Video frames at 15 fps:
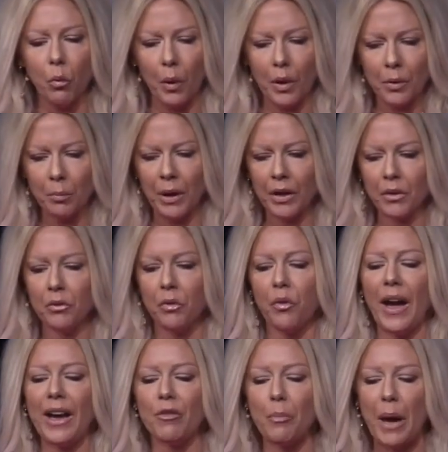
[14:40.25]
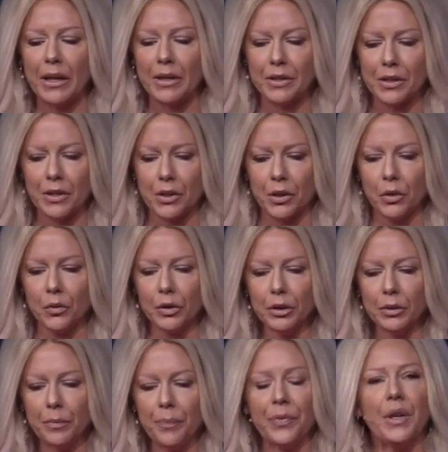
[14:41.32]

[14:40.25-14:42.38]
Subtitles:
one man 5 bags of silver,